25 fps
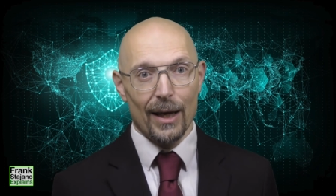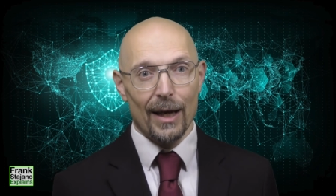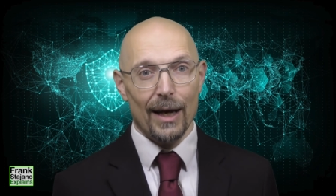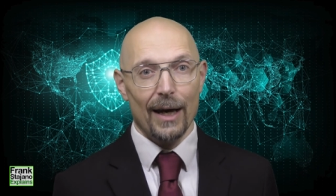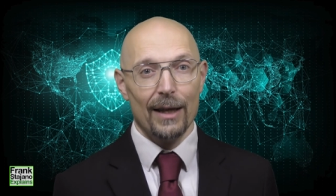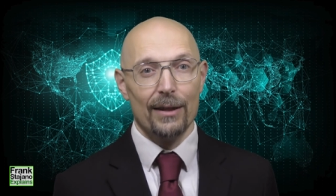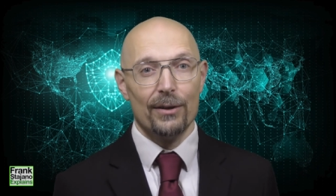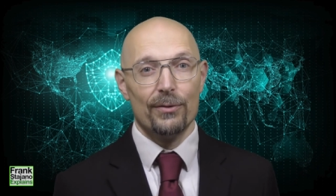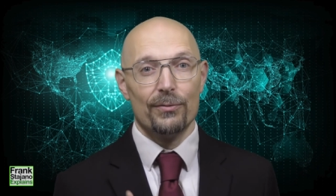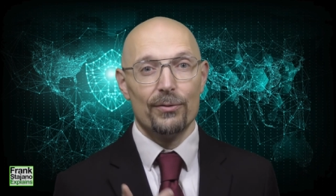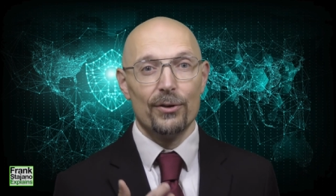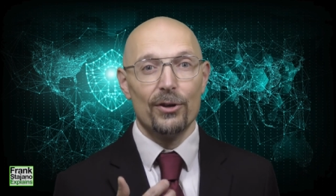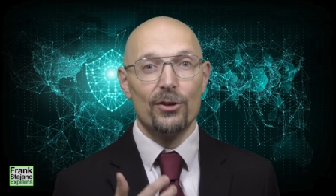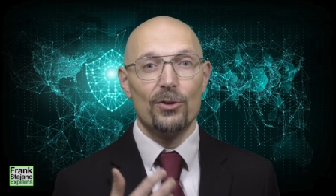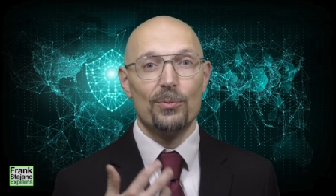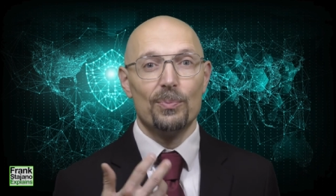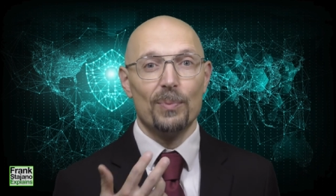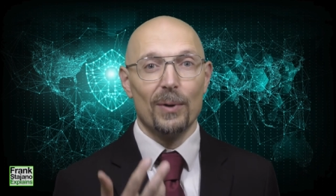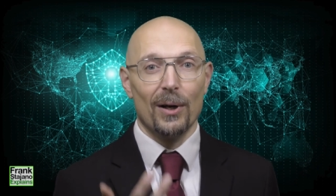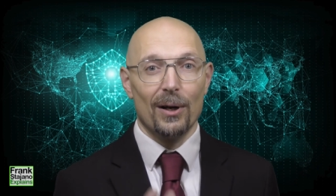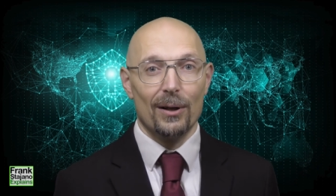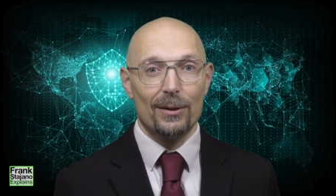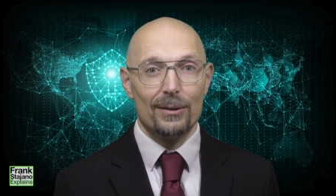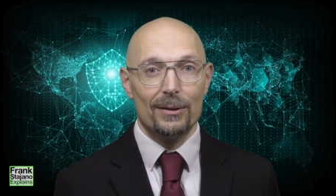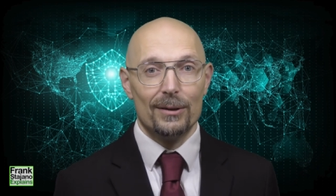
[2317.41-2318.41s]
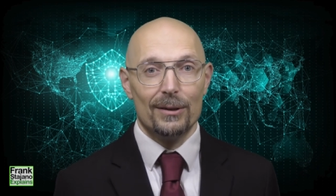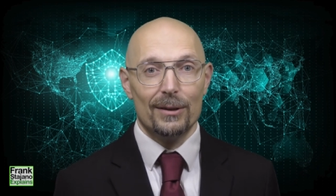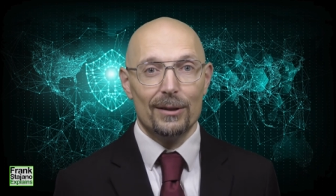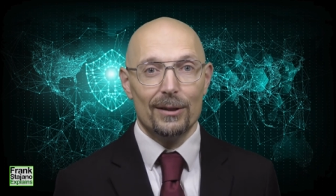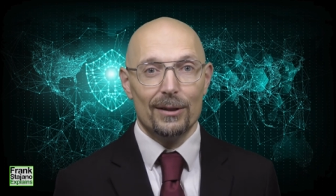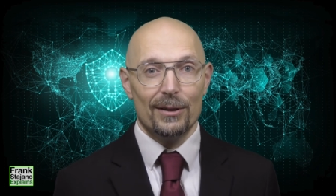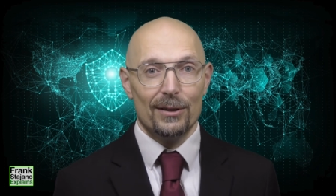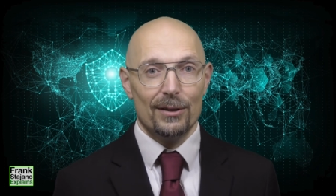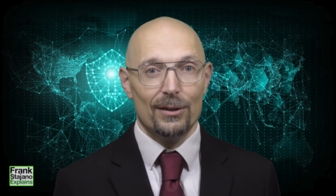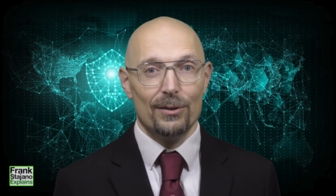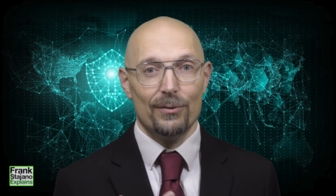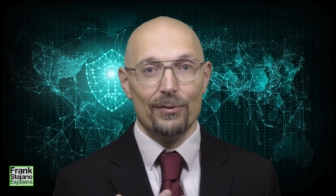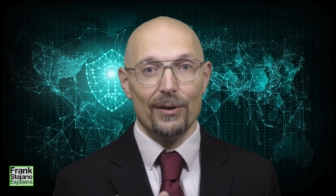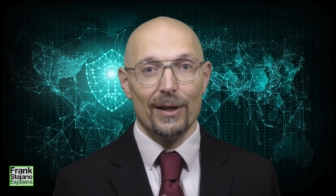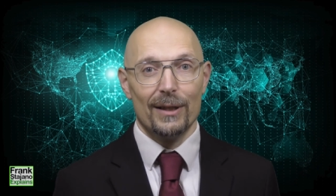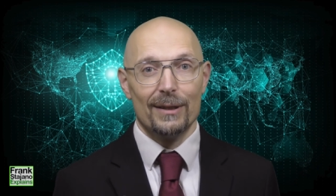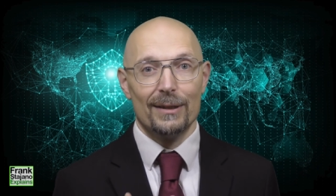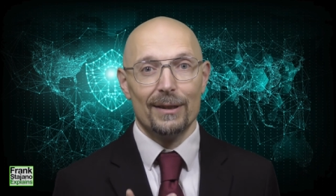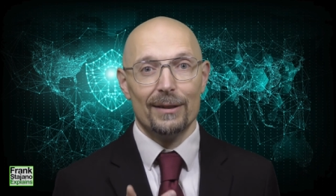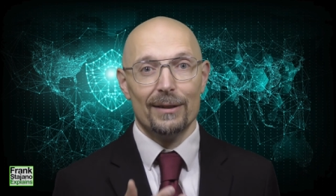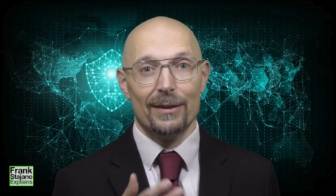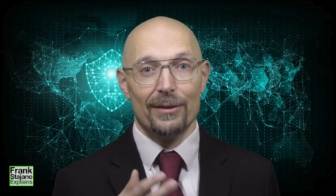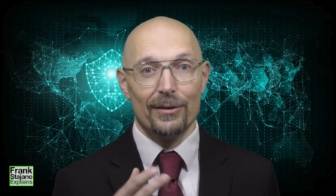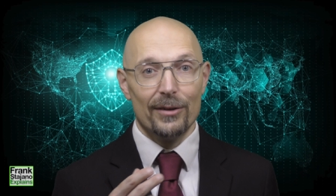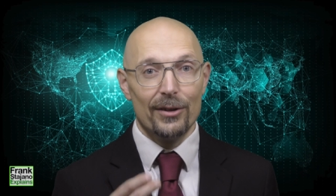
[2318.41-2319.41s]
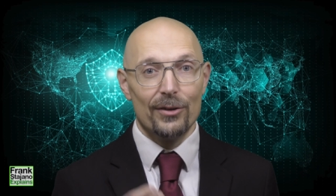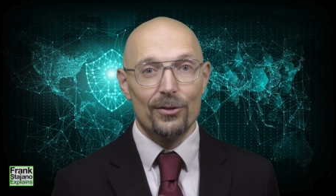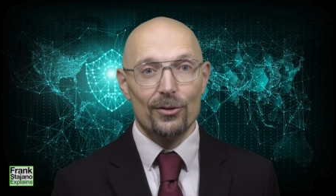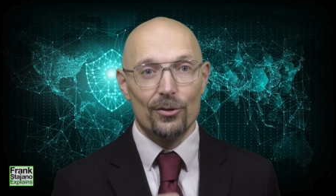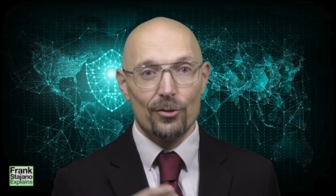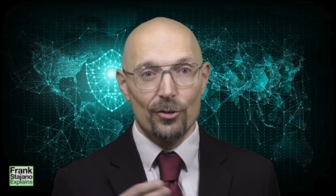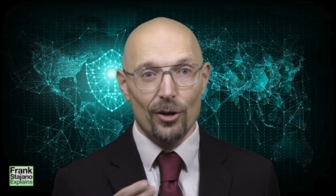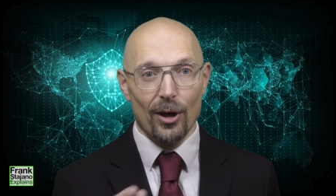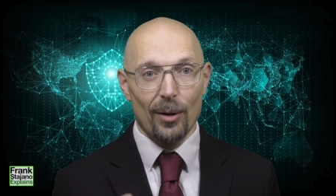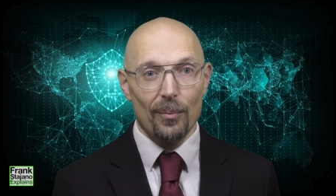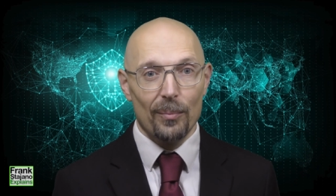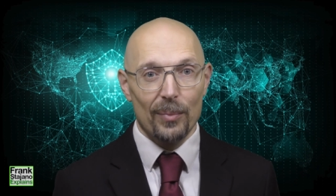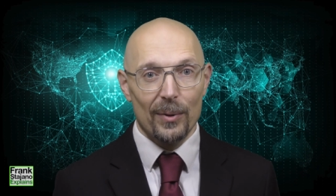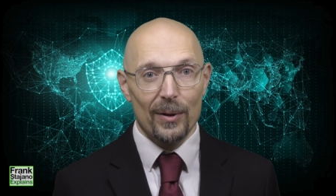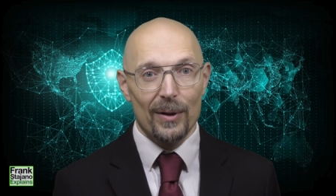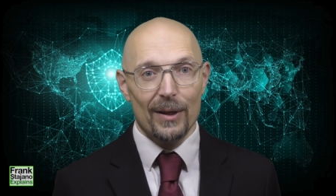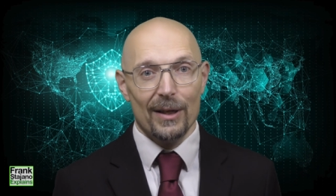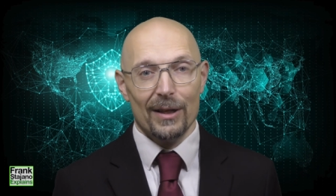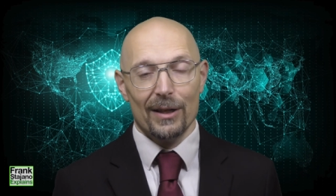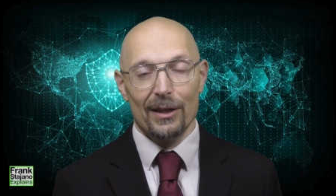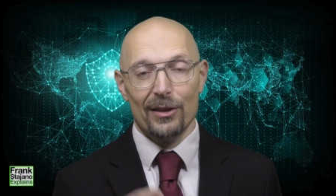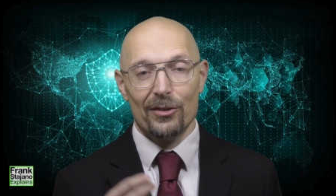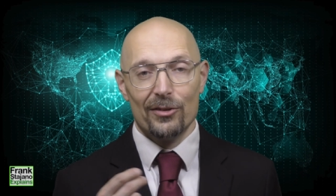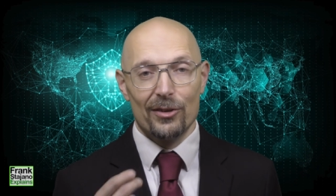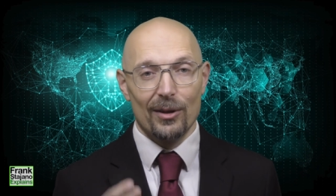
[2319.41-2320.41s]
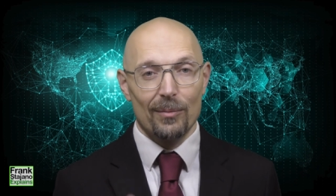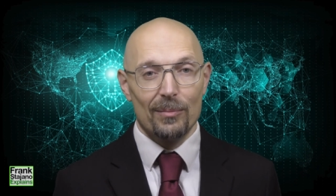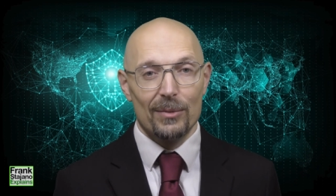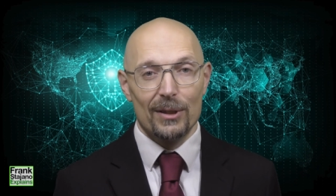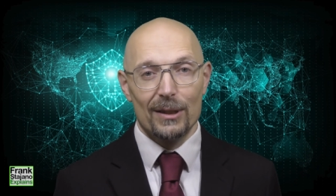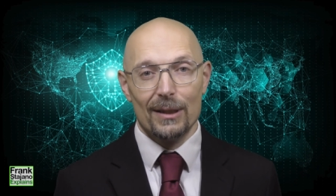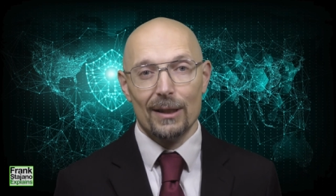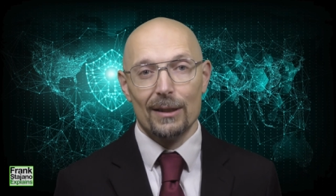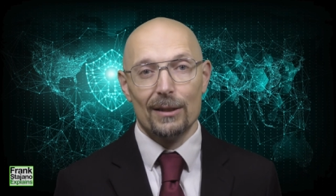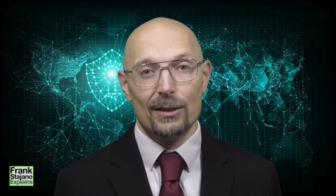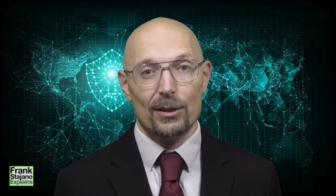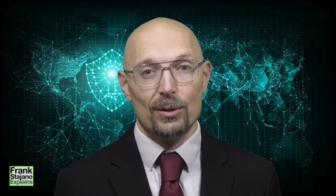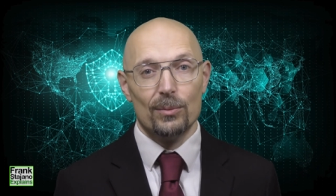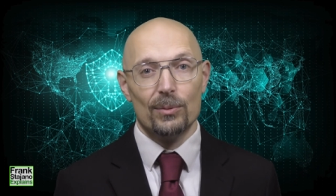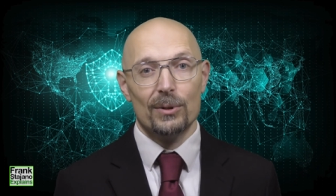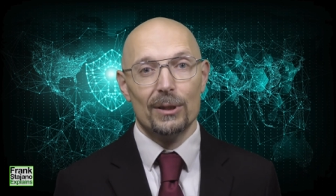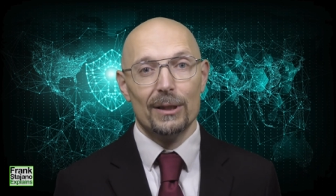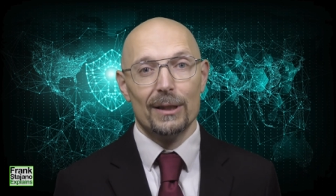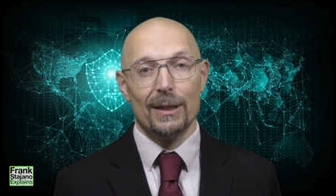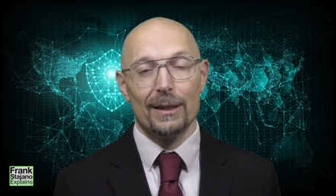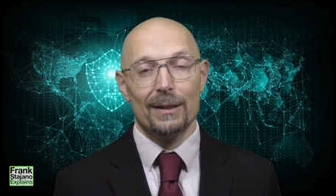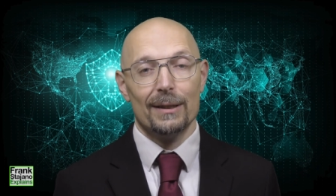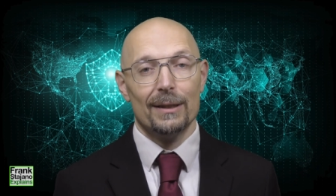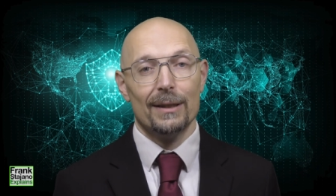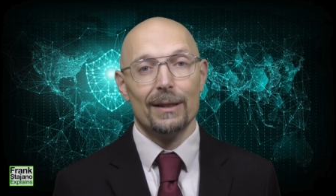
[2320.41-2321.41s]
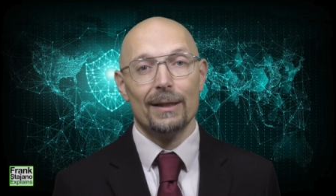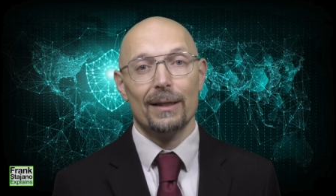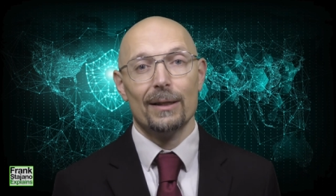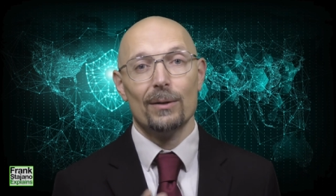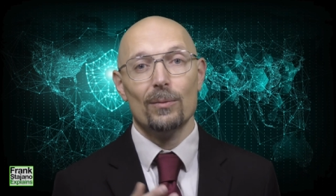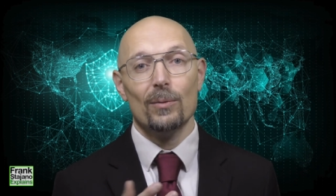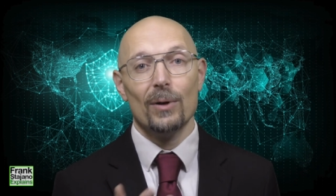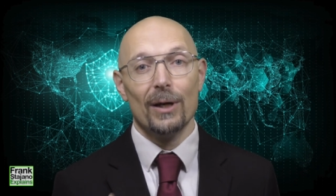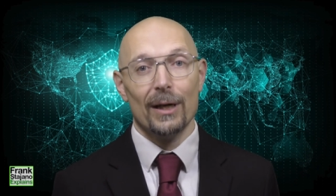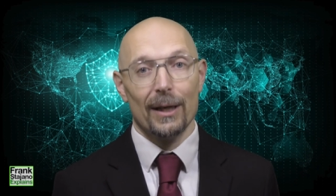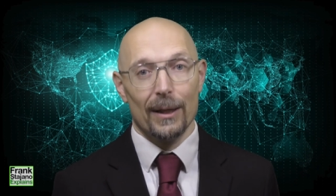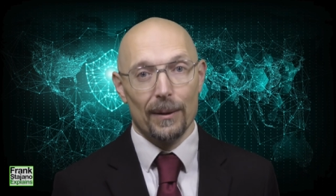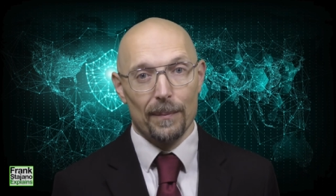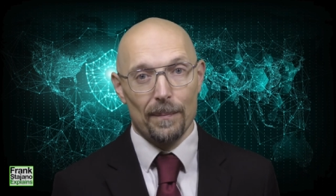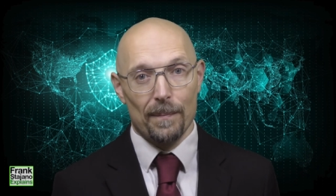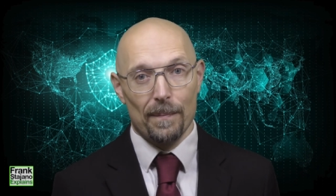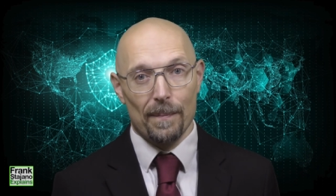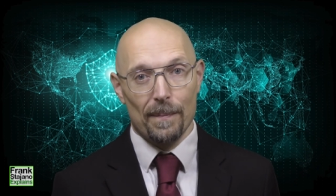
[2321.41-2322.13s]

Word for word: and the first part, the fact that there is a jump, is something that nobody can take away.